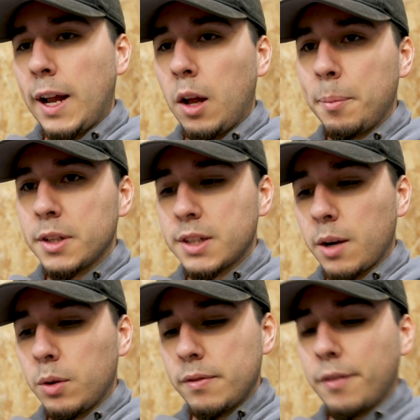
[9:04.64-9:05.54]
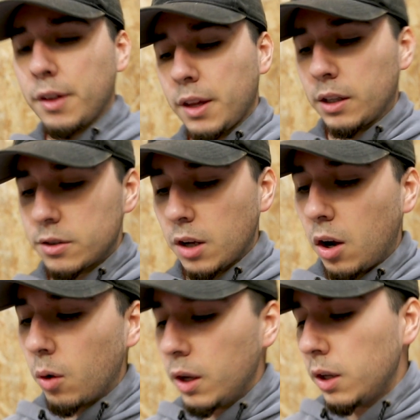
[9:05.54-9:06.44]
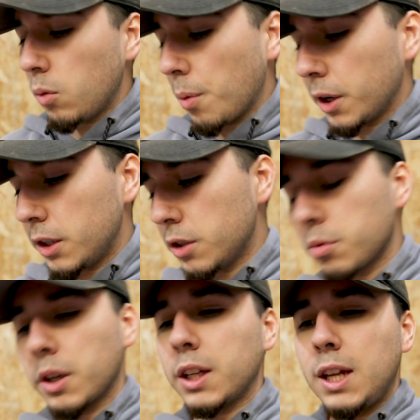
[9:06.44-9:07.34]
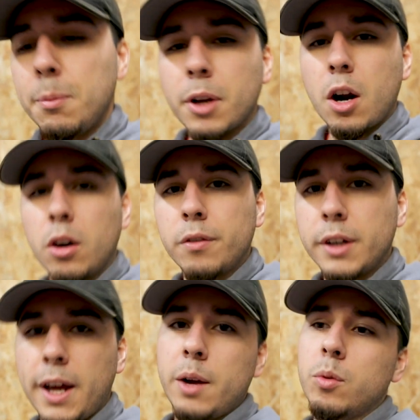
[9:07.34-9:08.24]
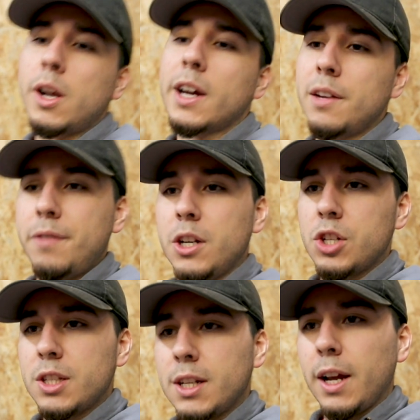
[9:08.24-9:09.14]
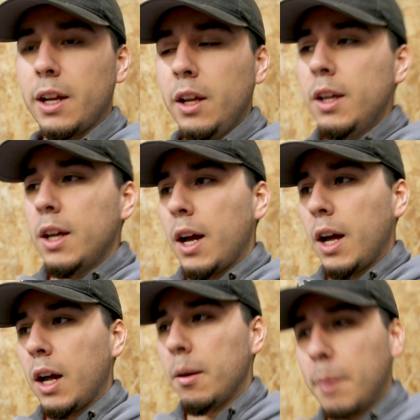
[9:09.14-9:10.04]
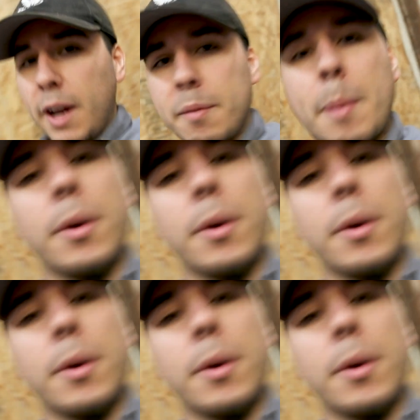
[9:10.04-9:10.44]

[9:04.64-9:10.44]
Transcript: help us get rid of everything. So what we're gonna do is we're gonna keep the car overnight. We're not gonna finish it tonight. I have my